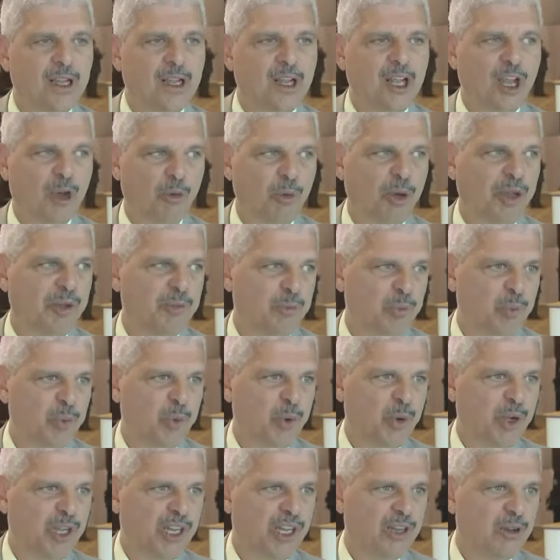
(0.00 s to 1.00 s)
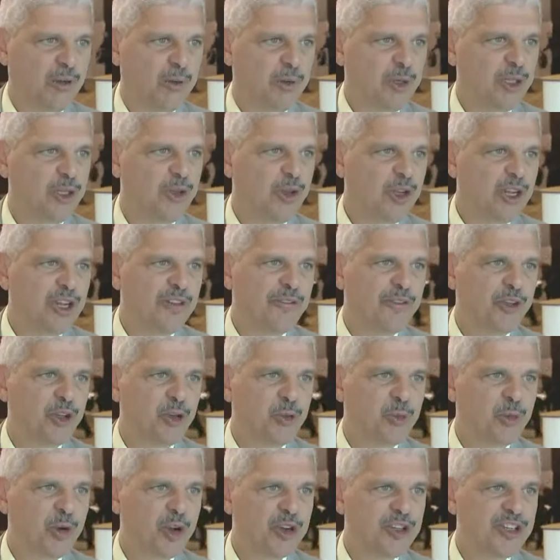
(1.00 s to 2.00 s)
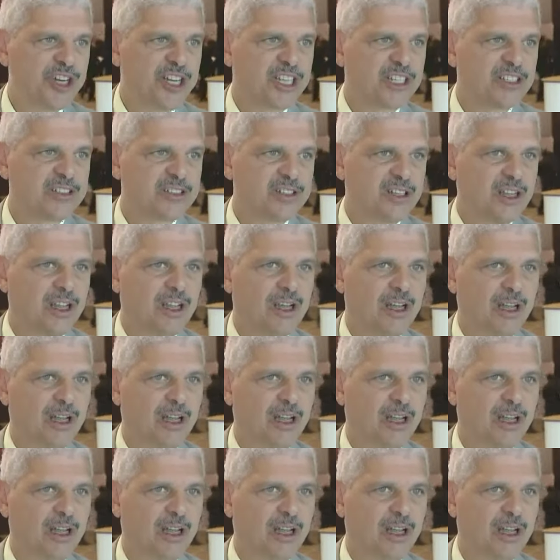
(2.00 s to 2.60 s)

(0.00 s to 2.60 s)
Yeah, we, we, uh, we're doing a few projects.